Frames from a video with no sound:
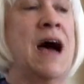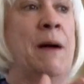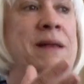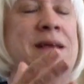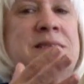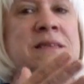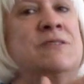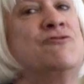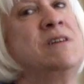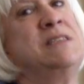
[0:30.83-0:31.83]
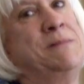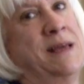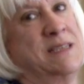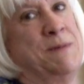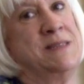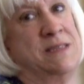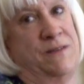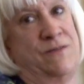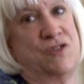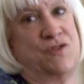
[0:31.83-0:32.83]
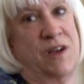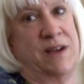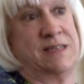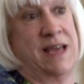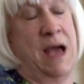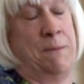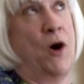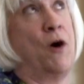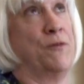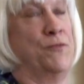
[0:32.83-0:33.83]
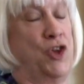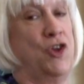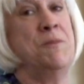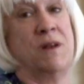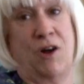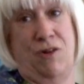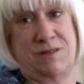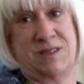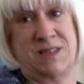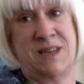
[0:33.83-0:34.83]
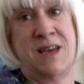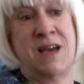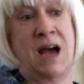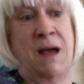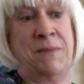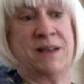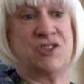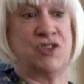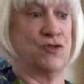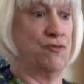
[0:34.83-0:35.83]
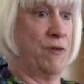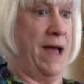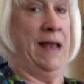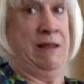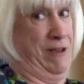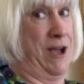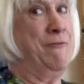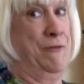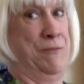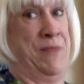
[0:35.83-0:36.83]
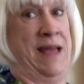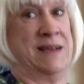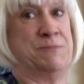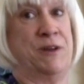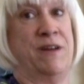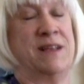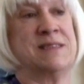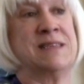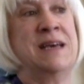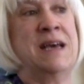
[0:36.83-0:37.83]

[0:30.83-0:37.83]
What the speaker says: I mean, it's incredibly expensive if children go into care, apart from the human cost, because children rarely recover from that experience.